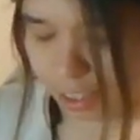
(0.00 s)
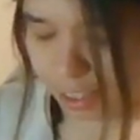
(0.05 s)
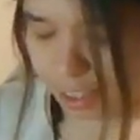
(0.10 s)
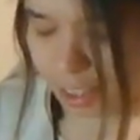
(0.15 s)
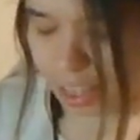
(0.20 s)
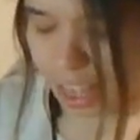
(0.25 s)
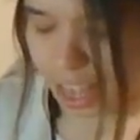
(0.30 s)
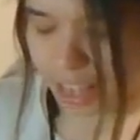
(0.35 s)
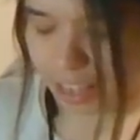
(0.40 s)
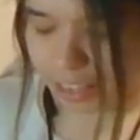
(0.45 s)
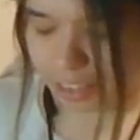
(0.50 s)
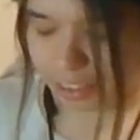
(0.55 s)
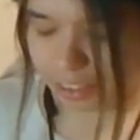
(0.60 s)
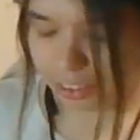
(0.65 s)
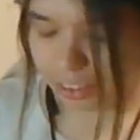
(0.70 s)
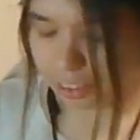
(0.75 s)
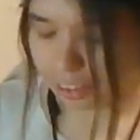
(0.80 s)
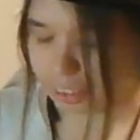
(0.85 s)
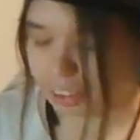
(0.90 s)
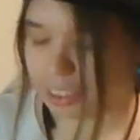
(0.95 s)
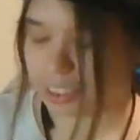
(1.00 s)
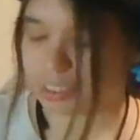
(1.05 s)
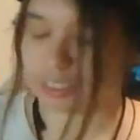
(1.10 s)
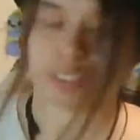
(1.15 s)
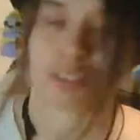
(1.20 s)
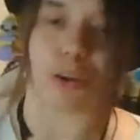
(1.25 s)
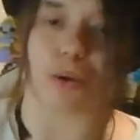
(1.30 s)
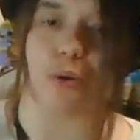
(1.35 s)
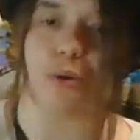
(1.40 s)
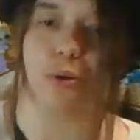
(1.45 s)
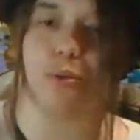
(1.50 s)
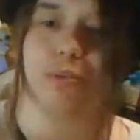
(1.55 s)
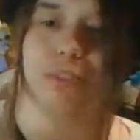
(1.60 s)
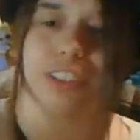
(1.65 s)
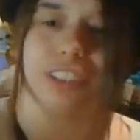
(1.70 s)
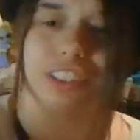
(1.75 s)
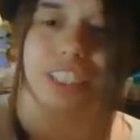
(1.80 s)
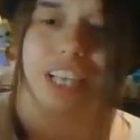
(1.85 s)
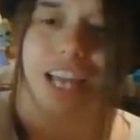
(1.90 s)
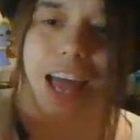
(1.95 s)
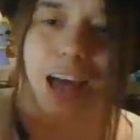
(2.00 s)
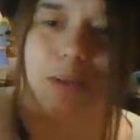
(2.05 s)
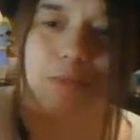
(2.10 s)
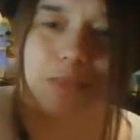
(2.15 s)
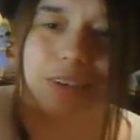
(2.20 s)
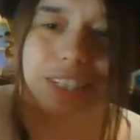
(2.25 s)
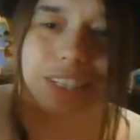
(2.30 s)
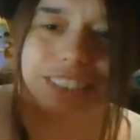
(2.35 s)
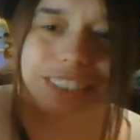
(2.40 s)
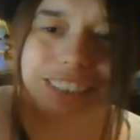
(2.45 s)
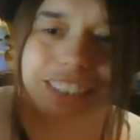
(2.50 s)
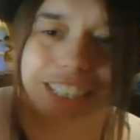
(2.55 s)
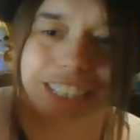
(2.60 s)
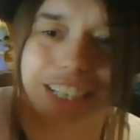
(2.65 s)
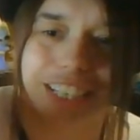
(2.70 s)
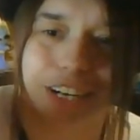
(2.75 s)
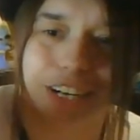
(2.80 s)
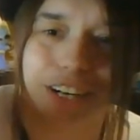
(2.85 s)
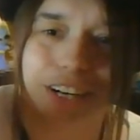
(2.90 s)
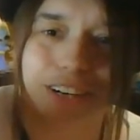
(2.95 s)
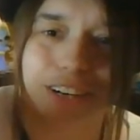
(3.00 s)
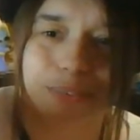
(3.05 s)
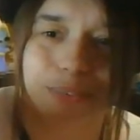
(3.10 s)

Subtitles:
Yeah, it looks like so much happiness here.